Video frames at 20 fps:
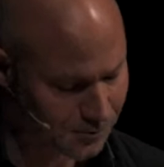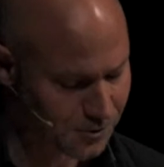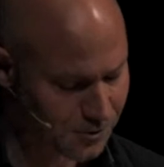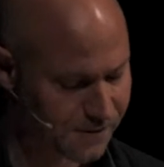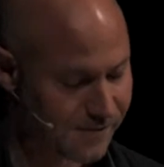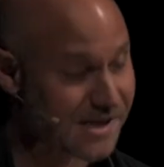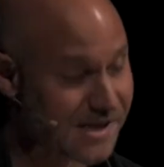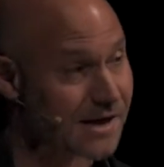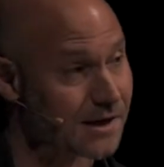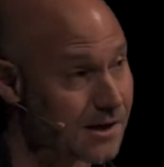would
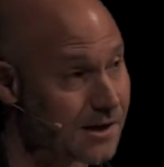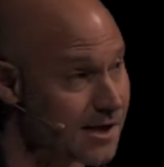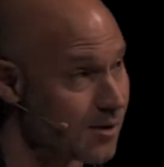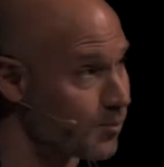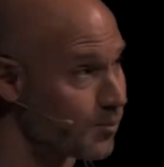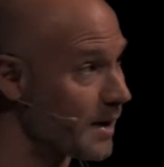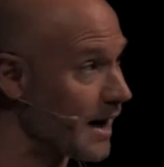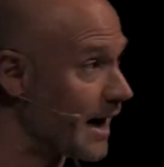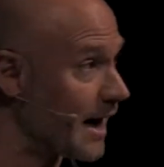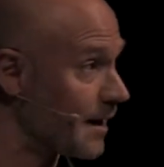have said
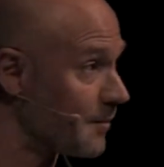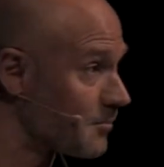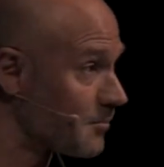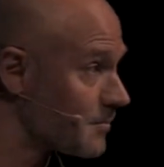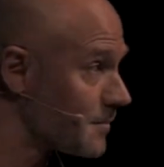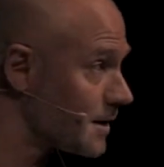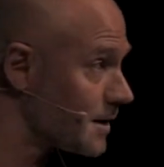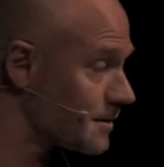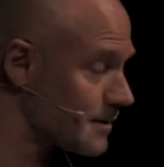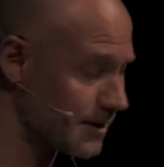sublime,
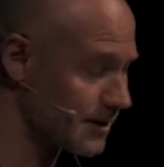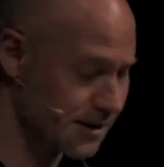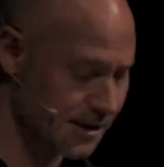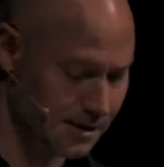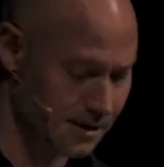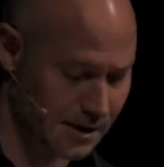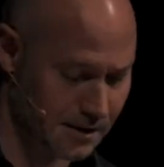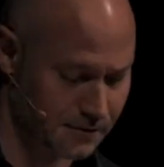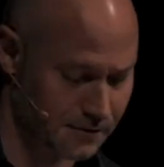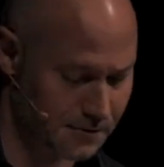and that's
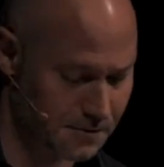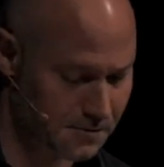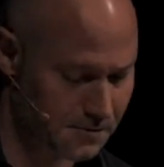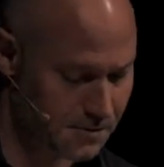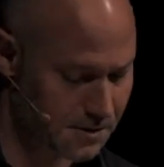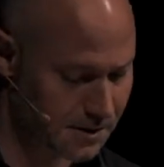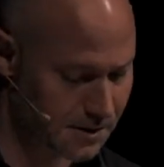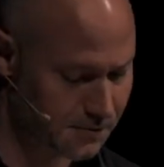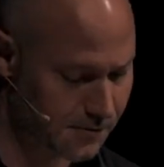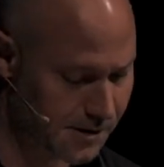another
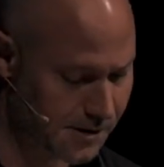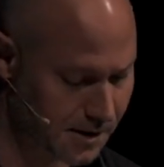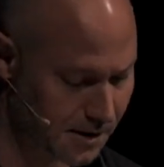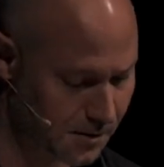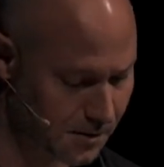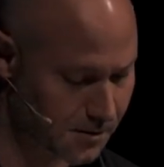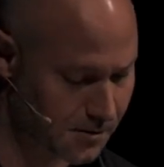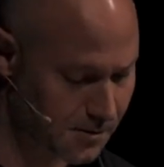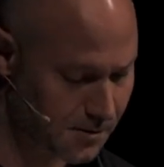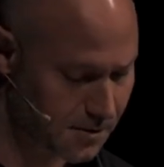interesting
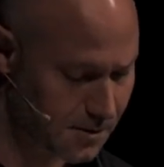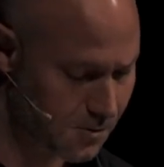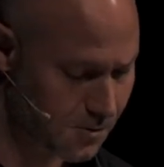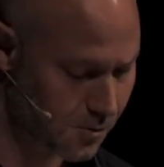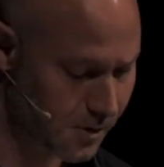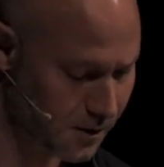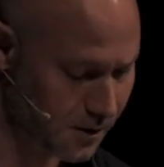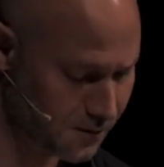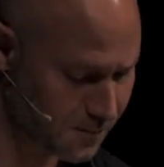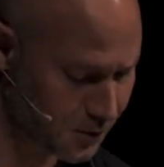
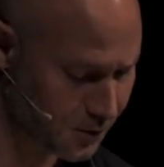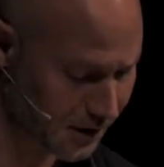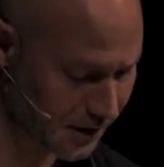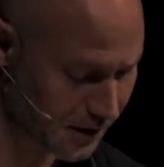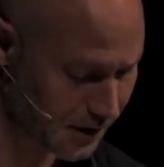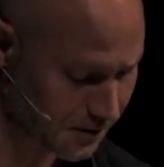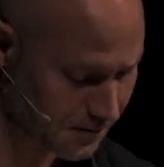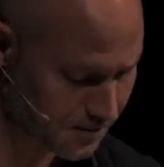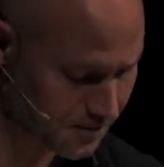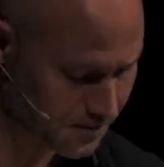way of putting it.